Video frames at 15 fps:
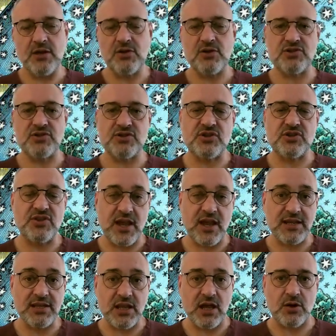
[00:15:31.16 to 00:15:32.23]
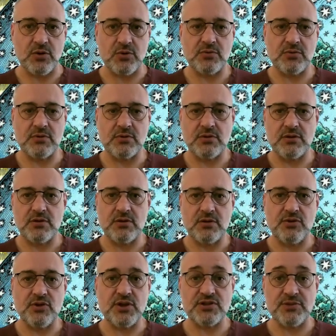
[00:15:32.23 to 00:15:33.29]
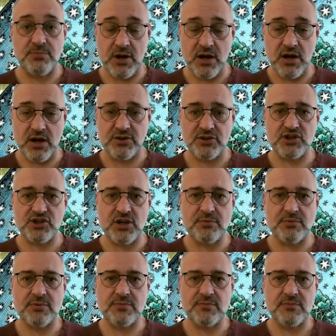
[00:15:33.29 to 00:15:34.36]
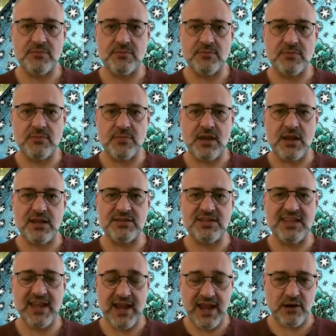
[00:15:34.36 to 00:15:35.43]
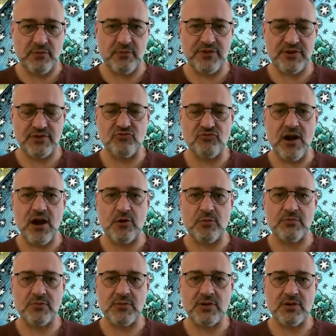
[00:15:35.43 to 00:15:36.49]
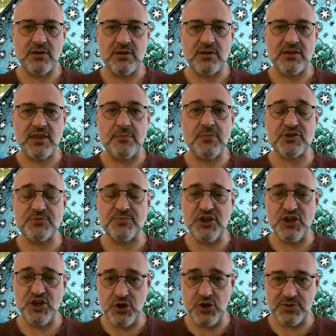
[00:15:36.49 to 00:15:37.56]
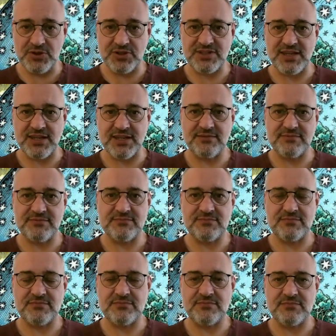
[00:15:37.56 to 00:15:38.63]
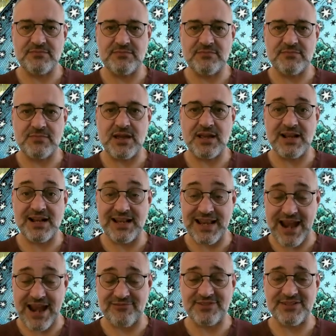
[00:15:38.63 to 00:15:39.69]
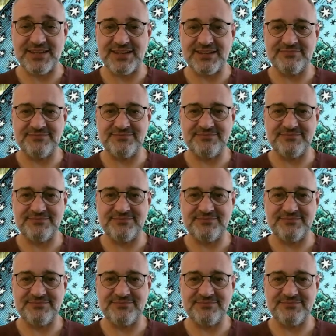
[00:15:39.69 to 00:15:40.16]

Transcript: because they know that it's a partnership. And to get out of this realm, there must be unity and clarity.